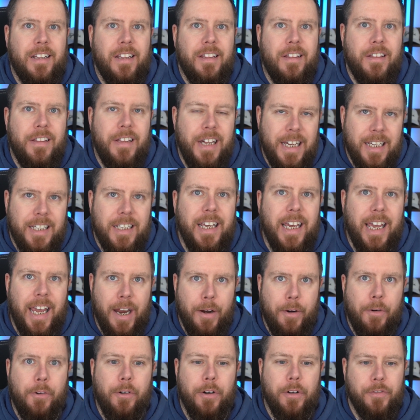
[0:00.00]
this
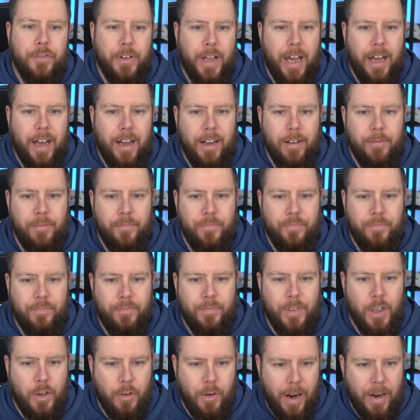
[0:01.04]
era of car,
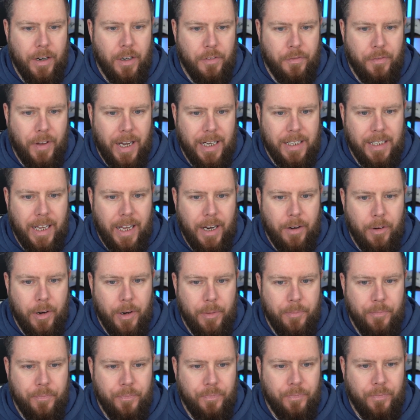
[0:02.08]
the ground effect era.
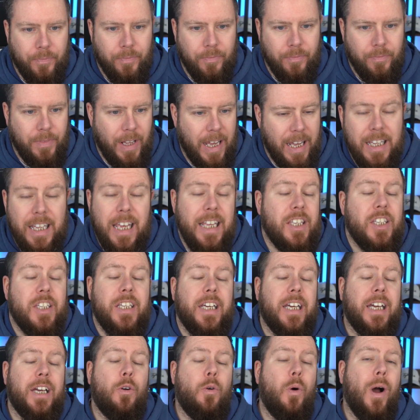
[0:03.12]
It's
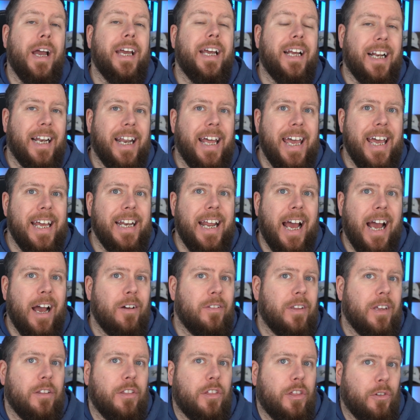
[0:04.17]
quite clear now
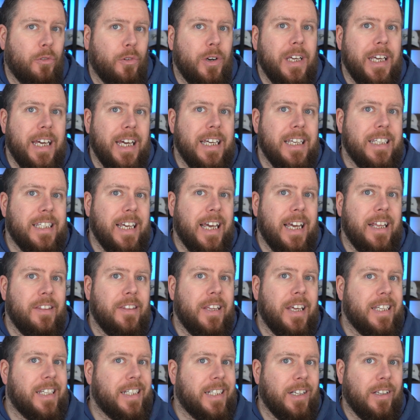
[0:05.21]
that 3 years in,
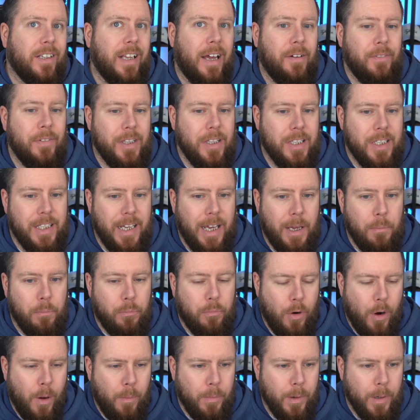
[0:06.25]
they're still having the same
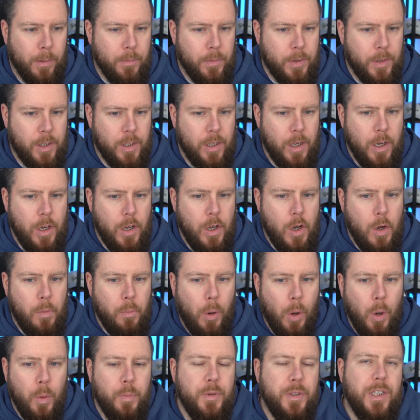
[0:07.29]
problems.
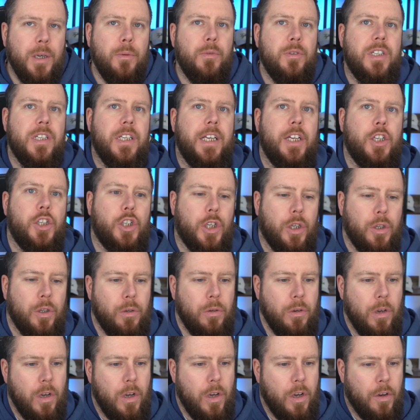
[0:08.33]
Porpoising was an issue
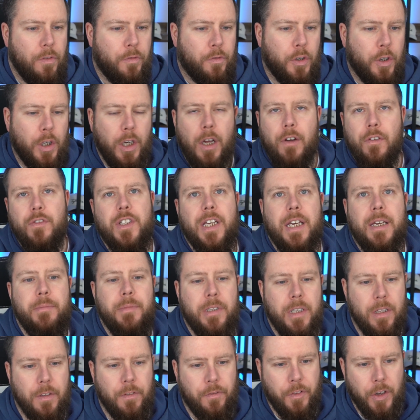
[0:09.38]
for a lot of teams
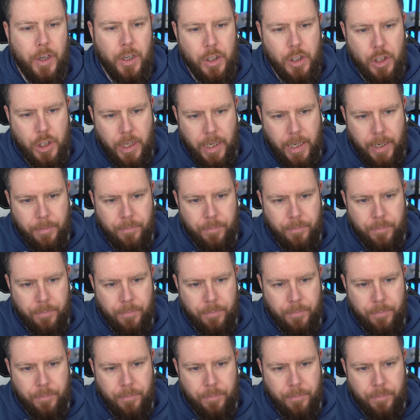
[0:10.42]
in the first year,